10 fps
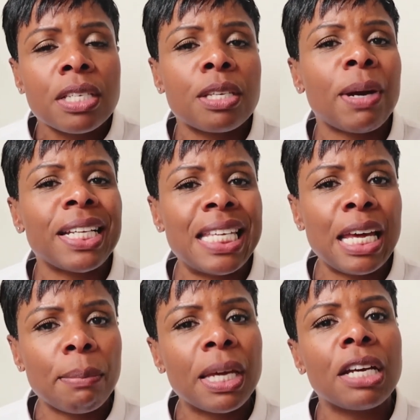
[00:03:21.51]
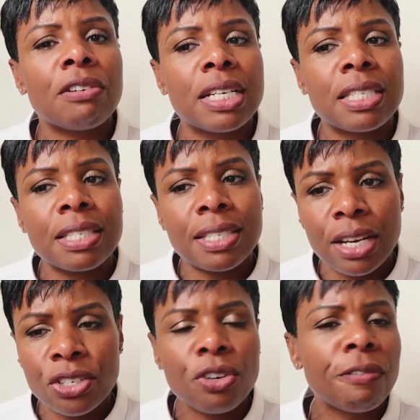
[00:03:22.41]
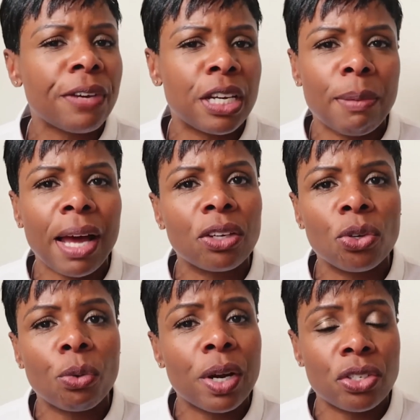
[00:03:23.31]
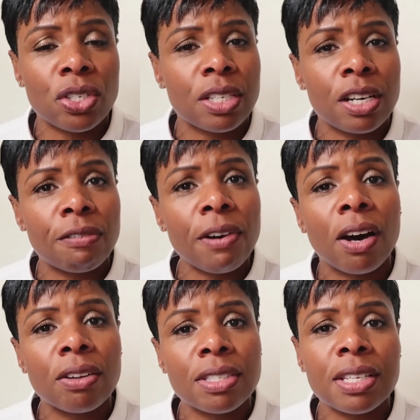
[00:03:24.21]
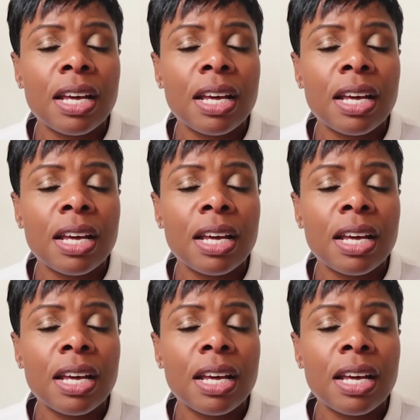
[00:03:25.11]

So my tip here is send your feedback and your questions in advance.